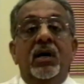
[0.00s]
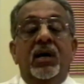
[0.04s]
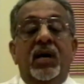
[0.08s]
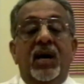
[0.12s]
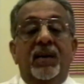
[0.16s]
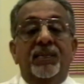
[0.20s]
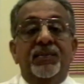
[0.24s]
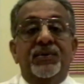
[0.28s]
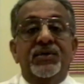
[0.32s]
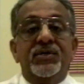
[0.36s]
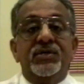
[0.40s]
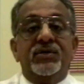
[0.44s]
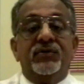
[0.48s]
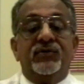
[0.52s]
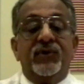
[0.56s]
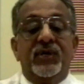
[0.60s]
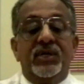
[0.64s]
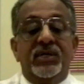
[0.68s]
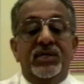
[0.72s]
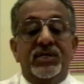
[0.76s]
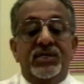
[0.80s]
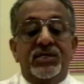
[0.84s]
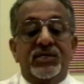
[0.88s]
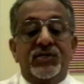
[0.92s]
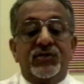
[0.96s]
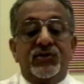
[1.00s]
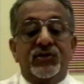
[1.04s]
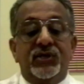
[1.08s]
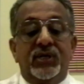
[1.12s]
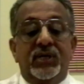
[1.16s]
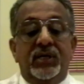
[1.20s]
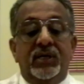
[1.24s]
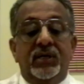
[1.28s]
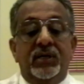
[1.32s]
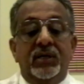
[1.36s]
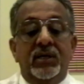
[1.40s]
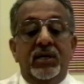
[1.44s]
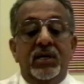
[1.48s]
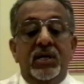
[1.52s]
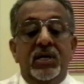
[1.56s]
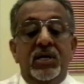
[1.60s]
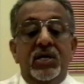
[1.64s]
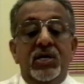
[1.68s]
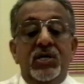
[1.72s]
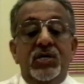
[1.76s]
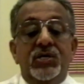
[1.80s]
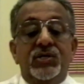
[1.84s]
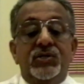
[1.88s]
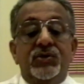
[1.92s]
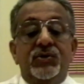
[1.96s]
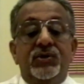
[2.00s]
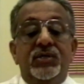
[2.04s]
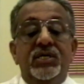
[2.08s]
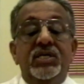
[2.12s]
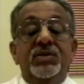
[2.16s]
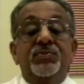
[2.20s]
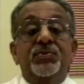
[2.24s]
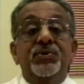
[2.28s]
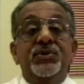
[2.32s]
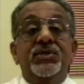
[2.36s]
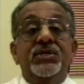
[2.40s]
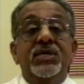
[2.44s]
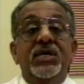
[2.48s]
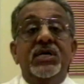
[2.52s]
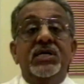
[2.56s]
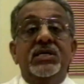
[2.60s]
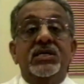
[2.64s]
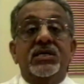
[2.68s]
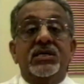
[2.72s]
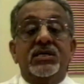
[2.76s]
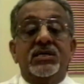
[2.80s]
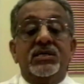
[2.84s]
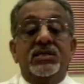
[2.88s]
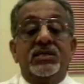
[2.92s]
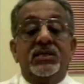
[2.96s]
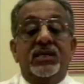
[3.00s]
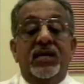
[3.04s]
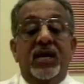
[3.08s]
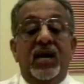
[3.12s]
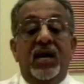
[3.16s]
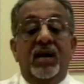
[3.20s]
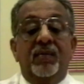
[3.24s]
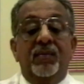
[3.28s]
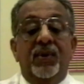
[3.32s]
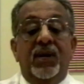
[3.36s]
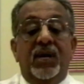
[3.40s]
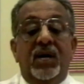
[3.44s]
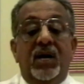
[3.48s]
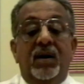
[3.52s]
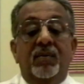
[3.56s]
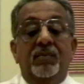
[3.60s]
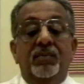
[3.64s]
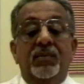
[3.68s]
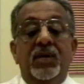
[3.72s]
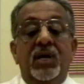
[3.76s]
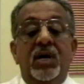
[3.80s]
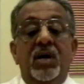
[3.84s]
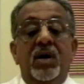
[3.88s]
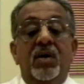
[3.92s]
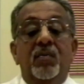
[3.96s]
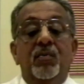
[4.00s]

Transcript: captains of industry, so these procedures can become